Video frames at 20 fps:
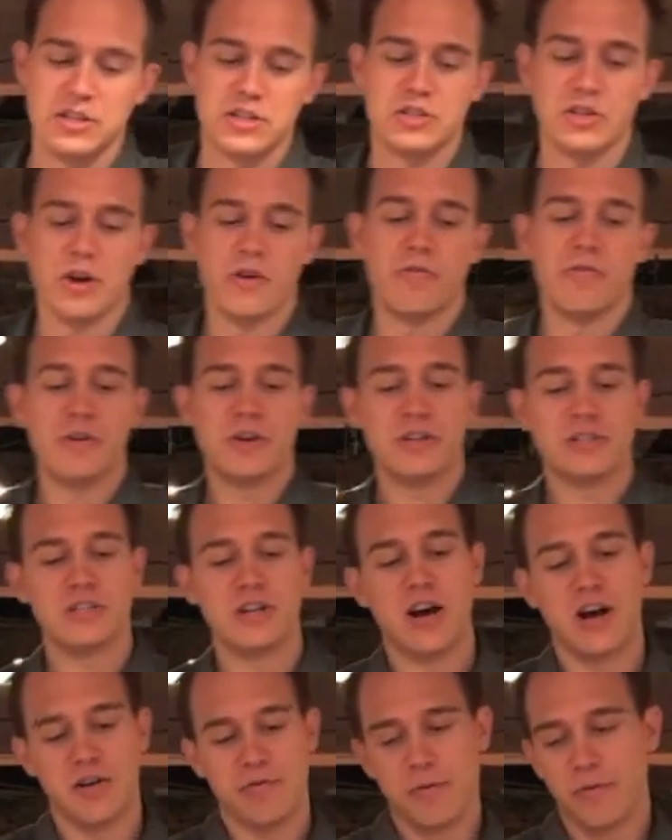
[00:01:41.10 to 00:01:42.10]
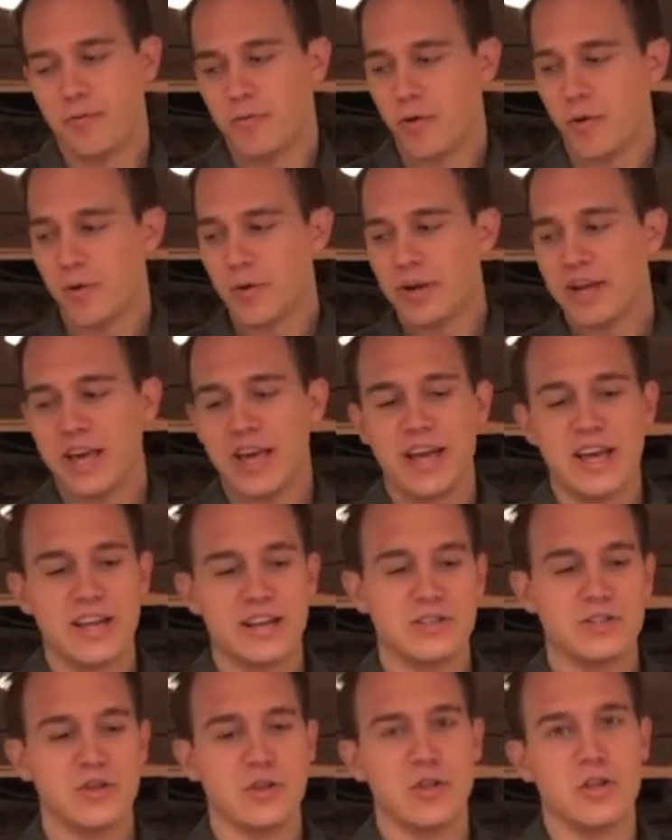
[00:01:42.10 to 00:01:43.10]
So first off, before we get
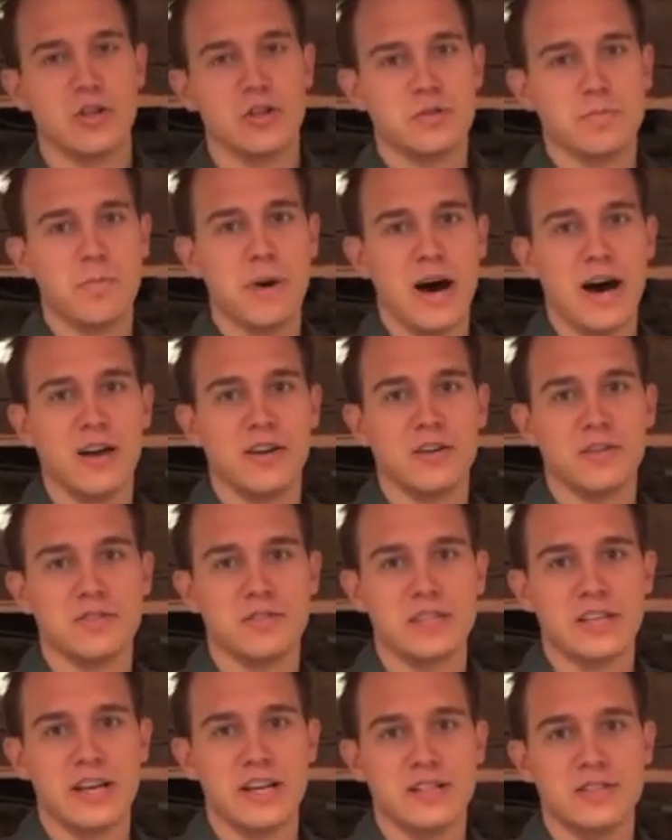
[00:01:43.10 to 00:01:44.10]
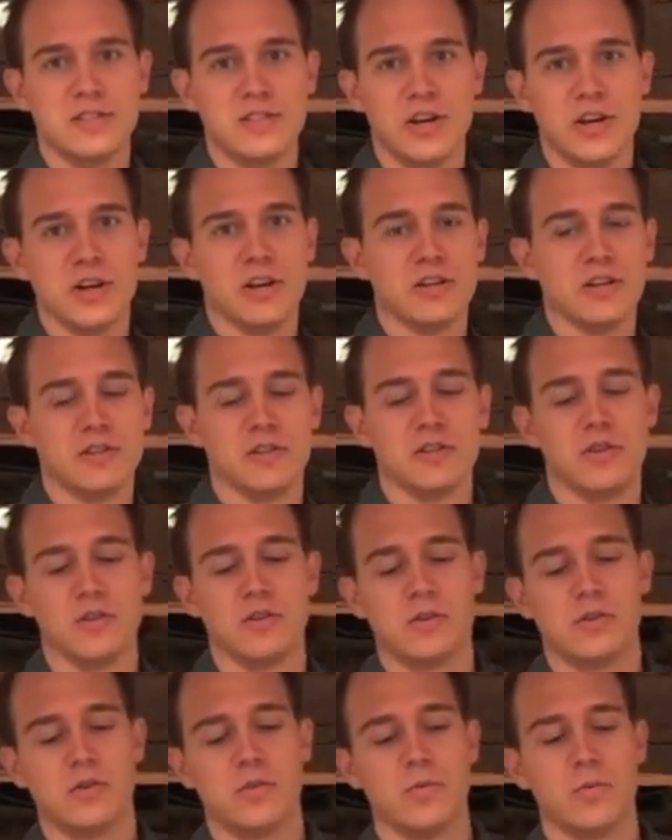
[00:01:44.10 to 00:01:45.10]
into this bottle of sandstone,
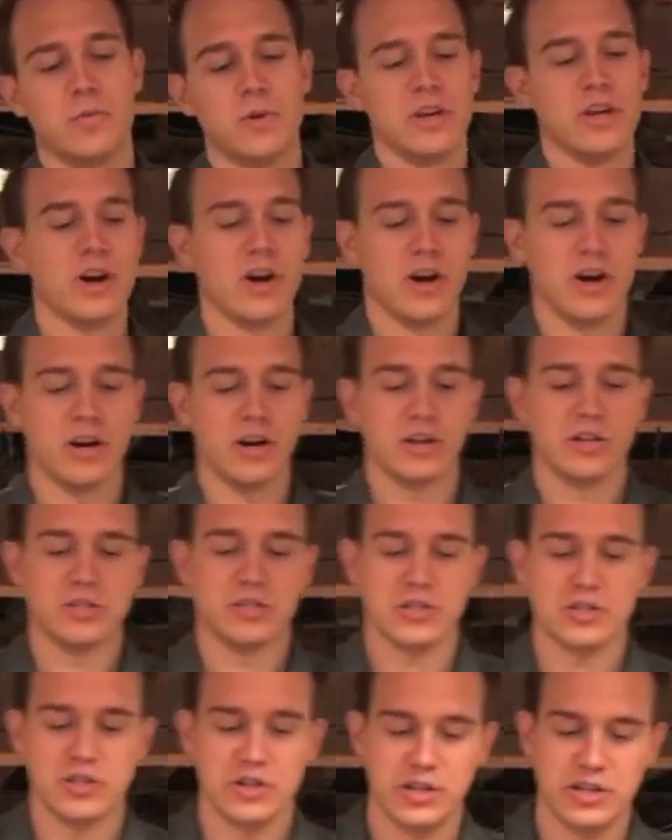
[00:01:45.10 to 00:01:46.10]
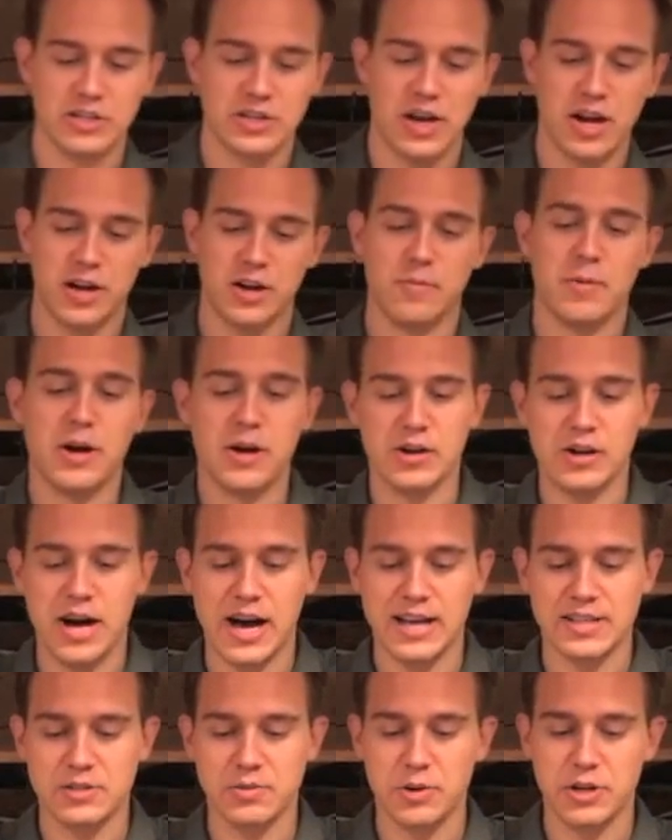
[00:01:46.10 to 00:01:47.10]
we are just gonna talk about
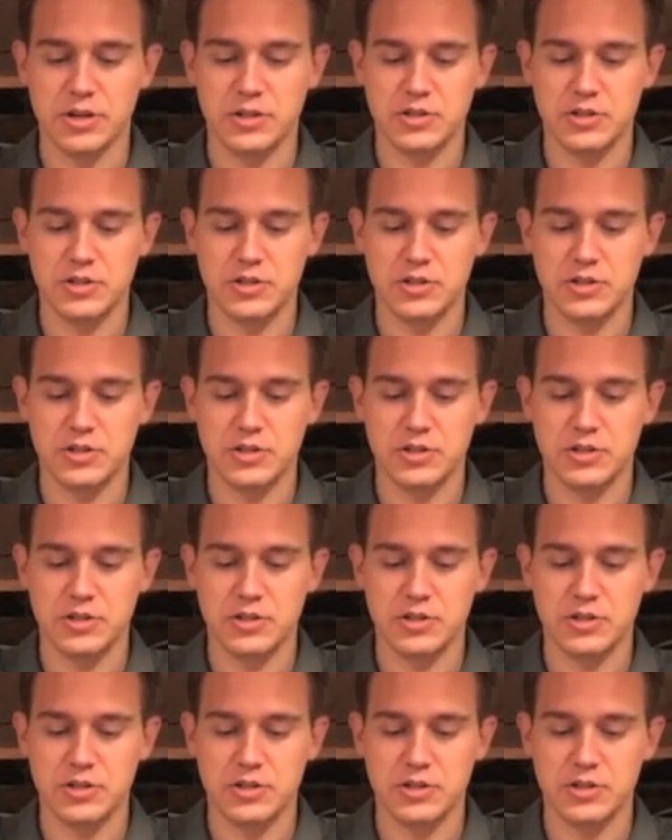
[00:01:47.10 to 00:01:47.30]
glassware.